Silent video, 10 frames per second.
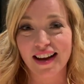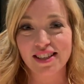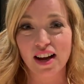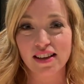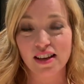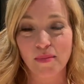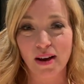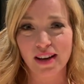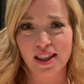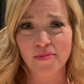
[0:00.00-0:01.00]
I talking
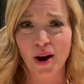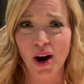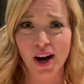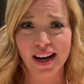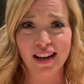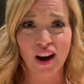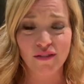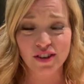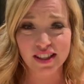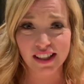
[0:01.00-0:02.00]
about it in the bar and he
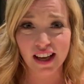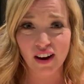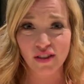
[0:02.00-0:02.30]
offered to get